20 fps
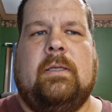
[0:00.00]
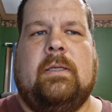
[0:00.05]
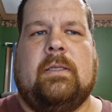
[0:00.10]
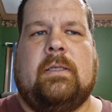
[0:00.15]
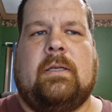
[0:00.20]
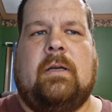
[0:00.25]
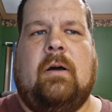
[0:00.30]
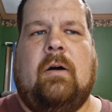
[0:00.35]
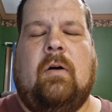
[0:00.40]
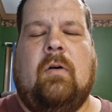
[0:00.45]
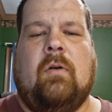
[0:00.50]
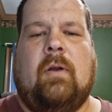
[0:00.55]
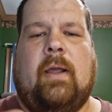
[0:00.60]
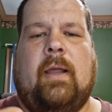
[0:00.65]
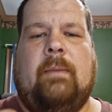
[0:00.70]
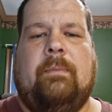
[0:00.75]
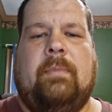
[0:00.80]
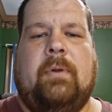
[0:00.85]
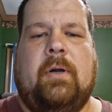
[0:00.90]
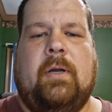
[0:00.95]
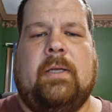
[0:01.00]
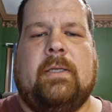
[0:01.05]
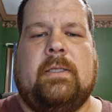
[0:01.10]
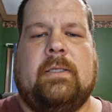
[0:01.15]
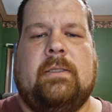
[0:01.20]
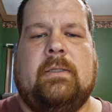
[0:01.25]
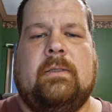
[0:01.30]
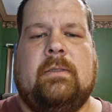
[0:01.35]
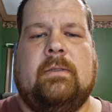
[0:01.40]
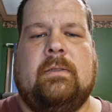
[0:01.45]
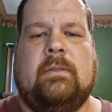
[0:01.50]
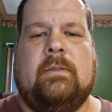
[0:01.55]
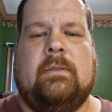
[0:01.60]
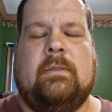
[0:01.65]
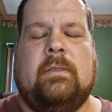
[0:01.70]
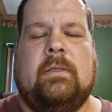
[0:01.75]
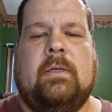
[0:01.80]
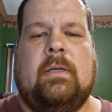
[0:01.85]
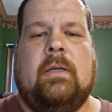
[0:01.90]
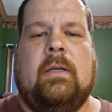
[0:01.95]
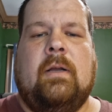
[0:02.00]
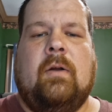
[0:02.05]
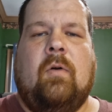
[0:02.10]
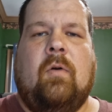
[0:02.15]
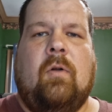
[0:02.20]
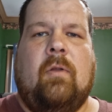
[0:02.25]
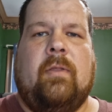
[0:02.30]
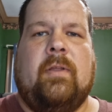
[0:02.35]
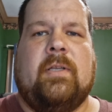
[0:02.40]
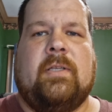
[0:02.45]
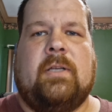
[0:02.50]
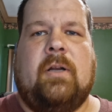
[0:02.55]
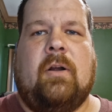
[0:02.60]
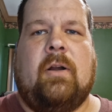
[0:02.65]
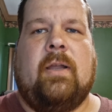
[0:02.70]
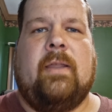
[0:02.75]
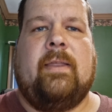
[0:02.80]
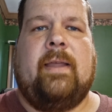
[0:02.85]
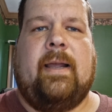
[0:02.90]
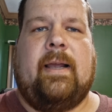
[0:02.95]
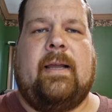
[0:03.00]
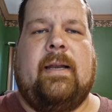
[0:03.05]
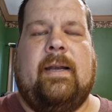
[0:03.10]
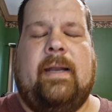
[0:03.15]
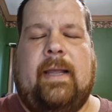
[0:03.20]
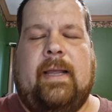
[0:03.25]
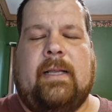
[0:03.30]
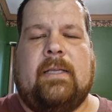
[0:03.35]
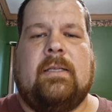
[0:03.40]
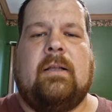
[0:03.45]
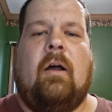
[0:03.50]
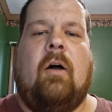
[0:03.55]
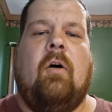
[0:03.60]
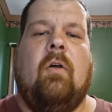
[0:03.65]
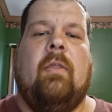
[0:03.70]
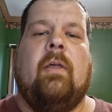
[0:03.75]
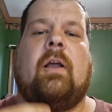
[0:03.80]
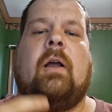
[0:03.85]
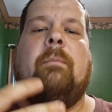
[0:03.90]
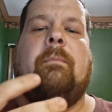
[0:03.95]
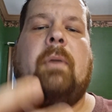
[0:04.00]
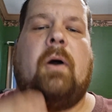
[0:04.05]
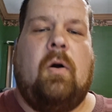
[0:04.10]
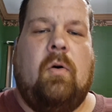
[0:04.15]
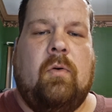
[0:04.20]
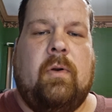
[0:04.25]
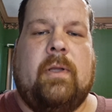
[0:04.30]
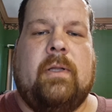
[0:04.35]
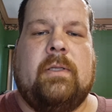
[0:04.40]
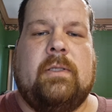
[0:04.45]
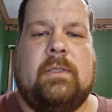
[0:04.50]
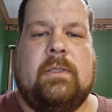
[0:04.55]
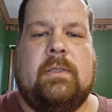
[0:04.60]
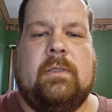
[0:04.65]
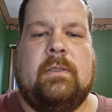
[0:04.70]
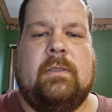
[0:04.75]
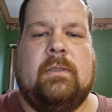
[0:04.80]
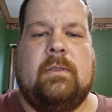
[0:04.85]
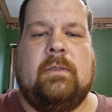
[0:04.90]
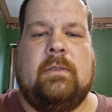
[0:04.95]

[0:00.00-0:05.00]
is called a bus, or the circuit that connects all the components